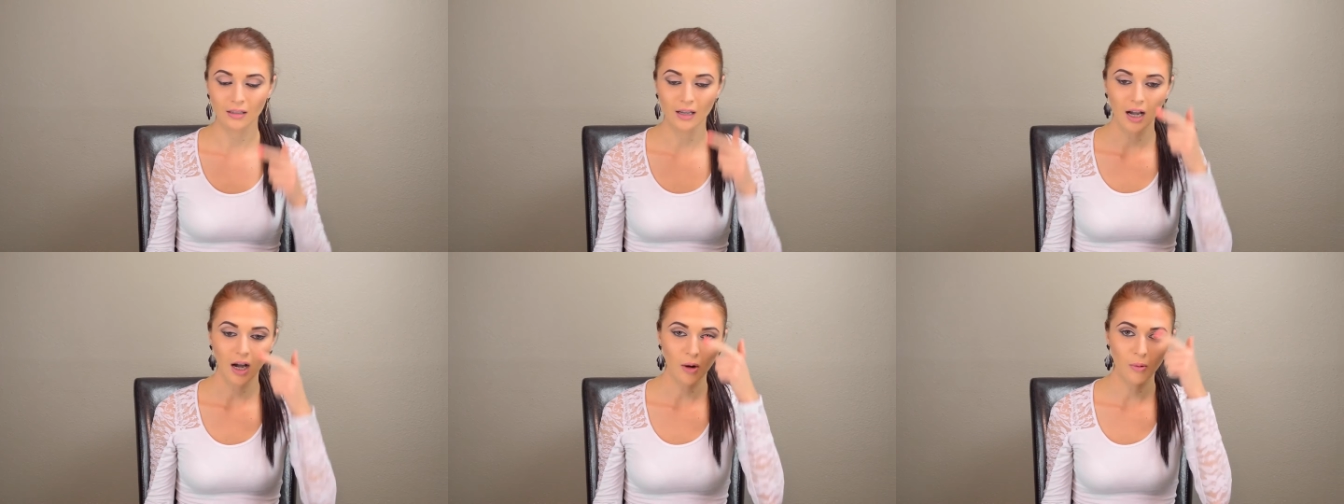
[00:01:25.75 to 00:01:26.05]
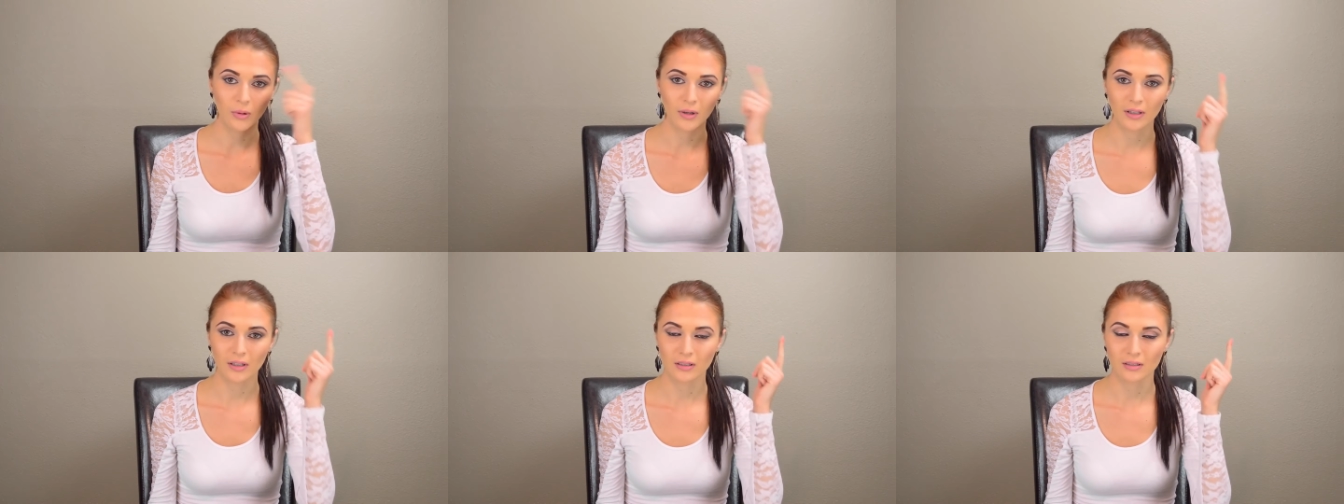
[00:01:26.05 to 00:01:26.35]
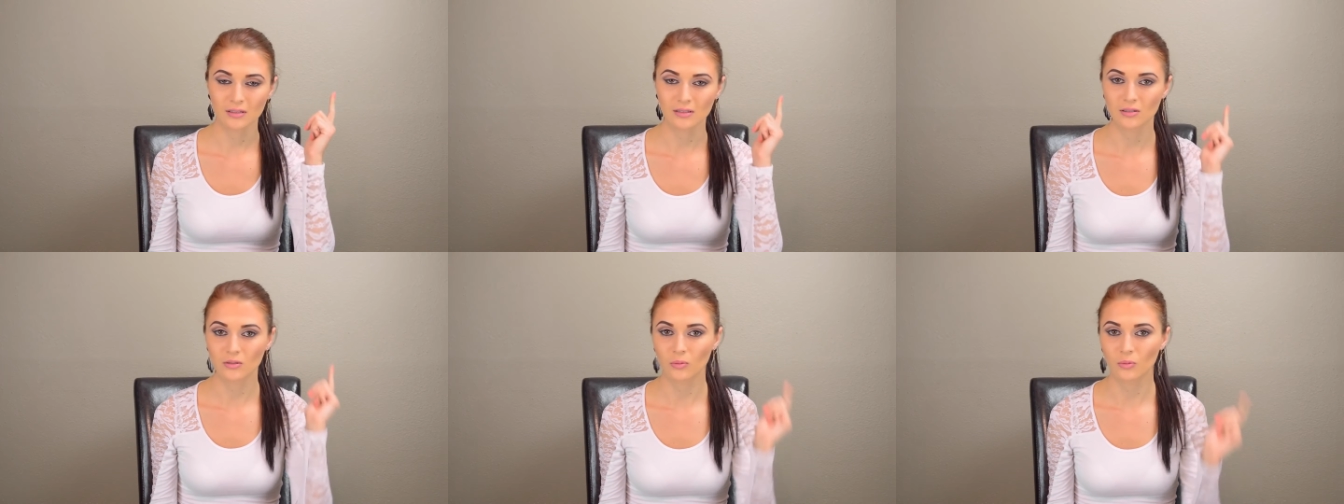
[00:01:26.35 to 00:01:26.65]
how
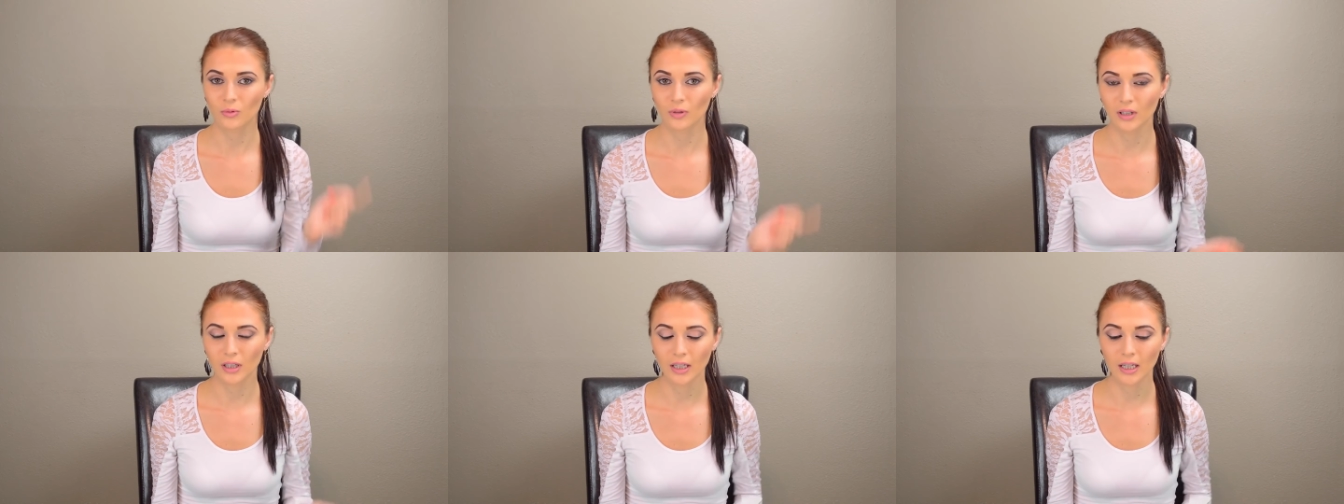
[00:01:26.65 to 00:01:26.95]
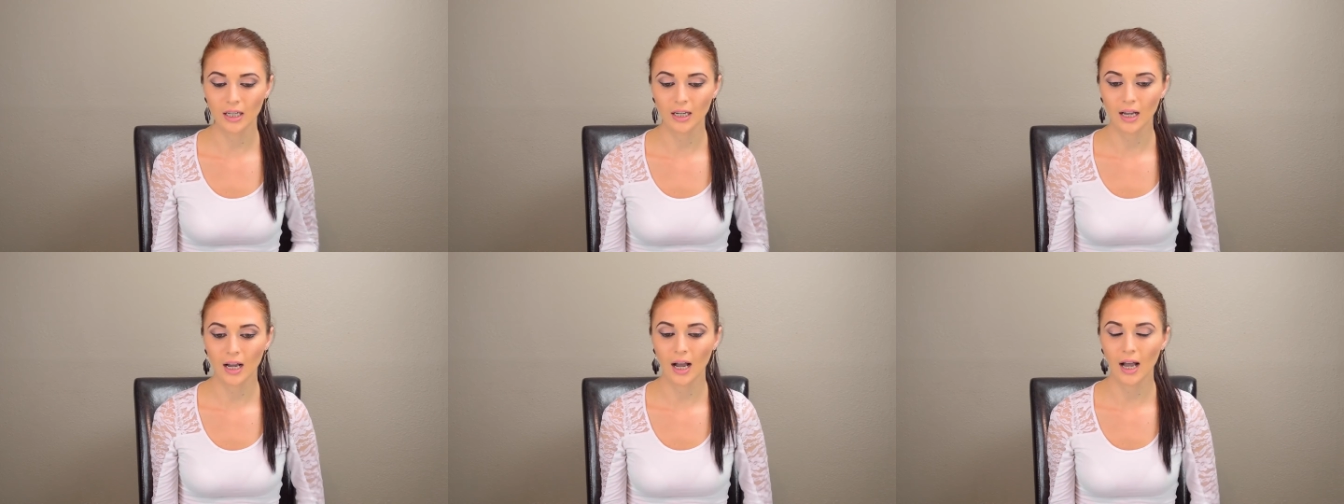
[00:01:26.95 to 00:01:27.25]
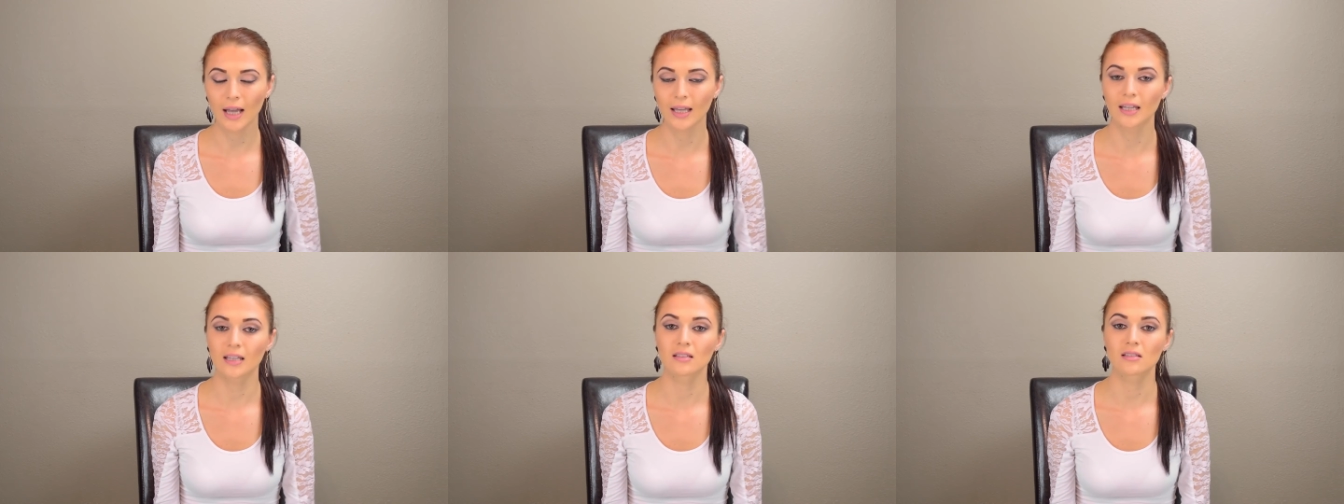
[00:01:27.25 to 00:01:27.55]
it's really gonna
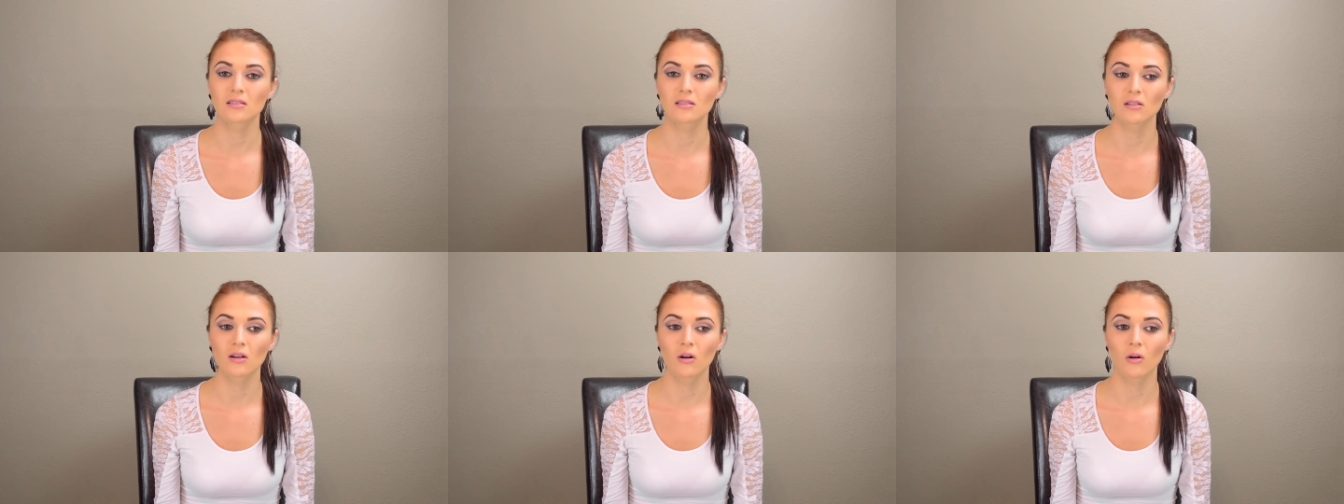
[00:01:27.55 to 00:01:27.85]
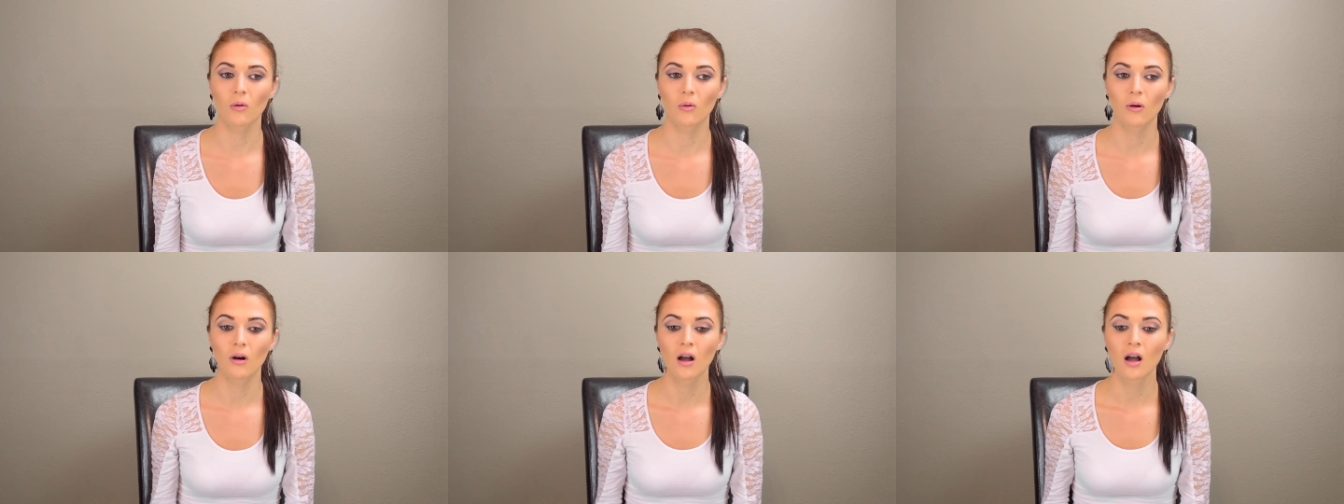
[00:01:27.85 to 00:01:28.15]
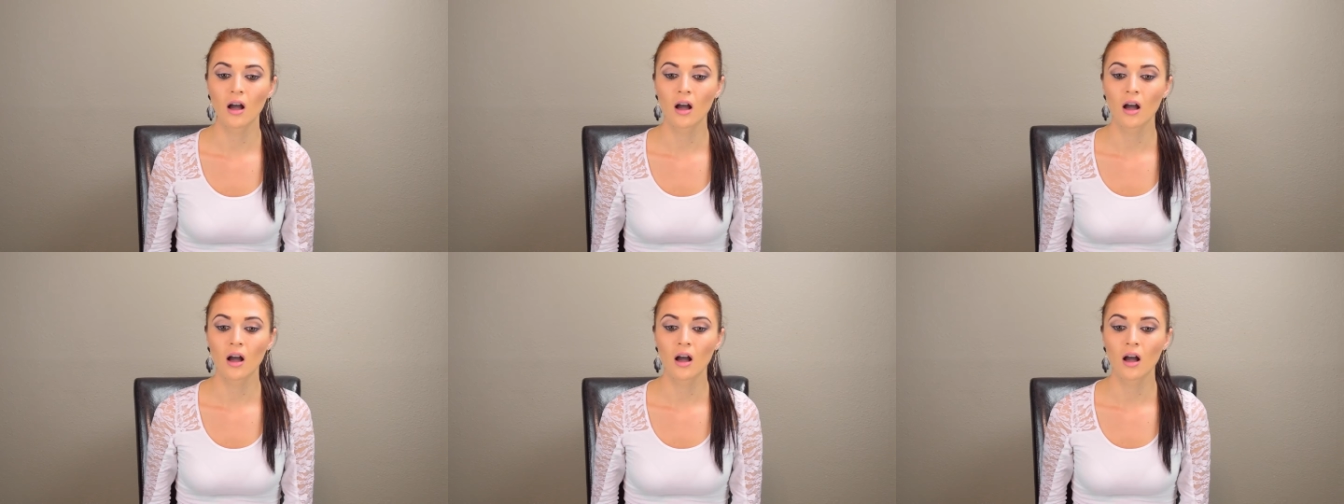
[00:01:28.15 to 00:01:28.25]
hide it. So